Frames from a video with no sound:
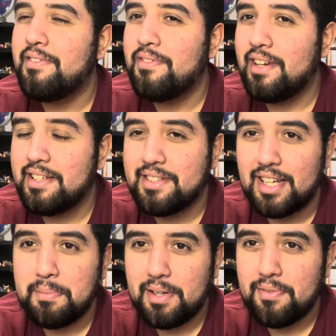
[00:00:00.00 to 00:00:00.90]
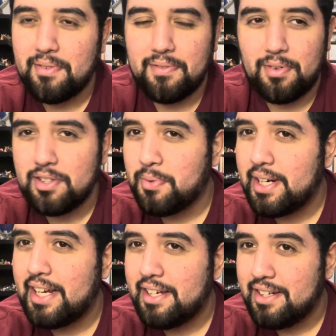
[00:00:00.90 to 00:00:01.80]
is going to be
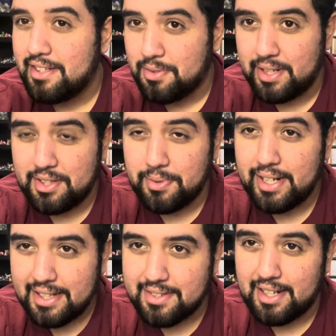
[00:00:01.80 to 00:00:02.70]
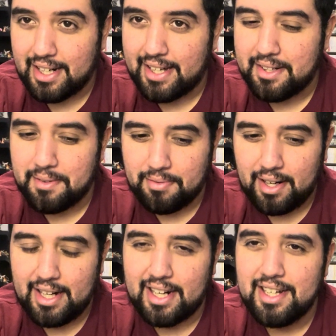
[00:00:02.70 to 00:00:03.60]
4/20, 2020 is going to land on a
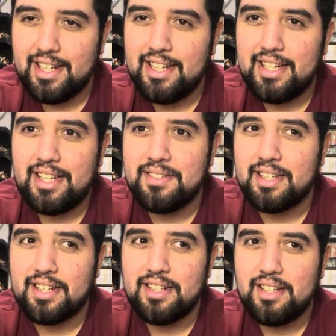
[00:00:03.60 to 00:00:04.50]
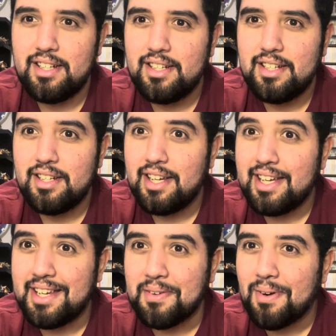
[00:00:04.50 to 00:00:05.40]
Friday. He was like,
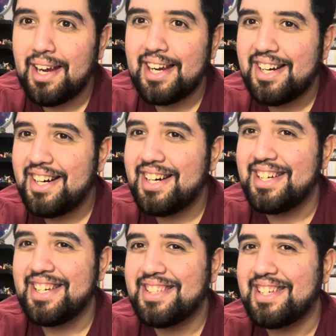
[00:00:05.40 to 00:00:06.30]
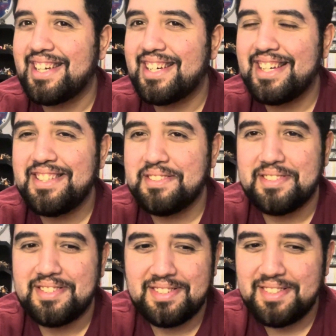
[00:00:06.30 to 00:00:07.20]
you're right, huh? And he's like, he
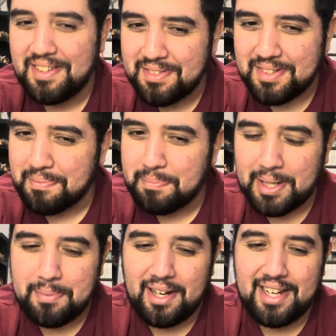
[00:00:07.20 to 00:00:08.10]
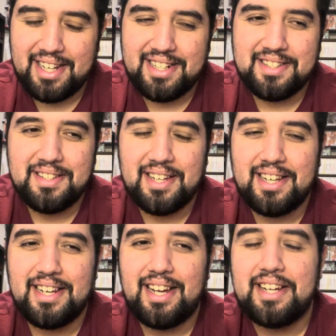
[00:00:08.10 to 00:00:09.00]
was a big pothead,
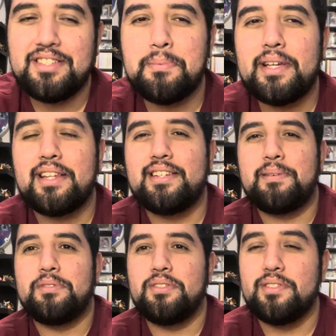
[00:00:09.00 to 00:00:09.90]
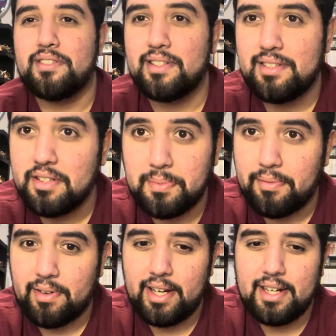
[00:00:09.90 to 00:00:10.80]
and I used to be at the time too, just because he was my
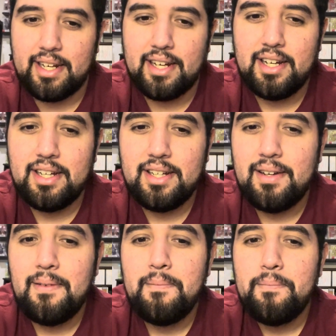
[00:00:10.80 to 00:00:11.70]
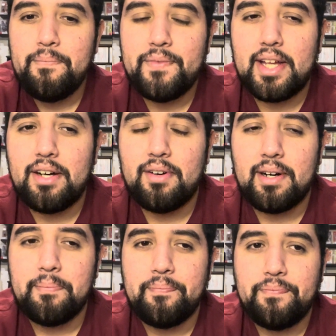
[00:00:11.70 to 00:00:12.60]
friend, and
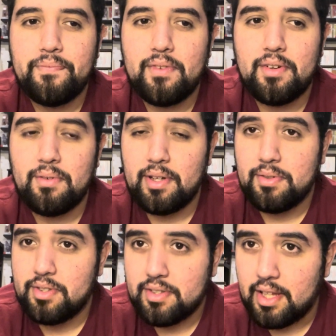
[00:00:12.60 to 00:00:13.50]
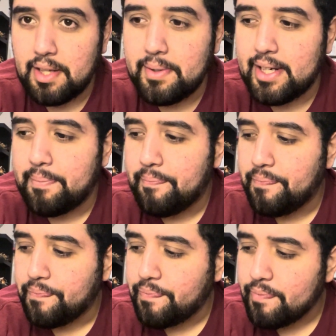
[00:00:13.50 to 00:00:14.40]
it was just the thing we did.
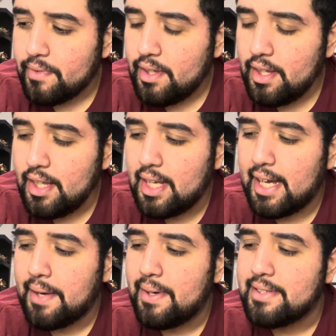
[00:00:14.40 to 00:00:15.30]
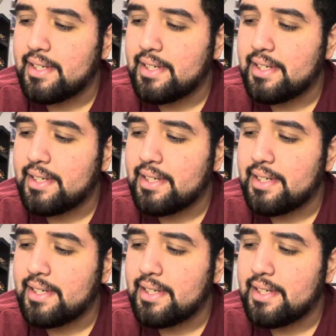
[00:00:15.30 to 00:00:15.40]
Anyways,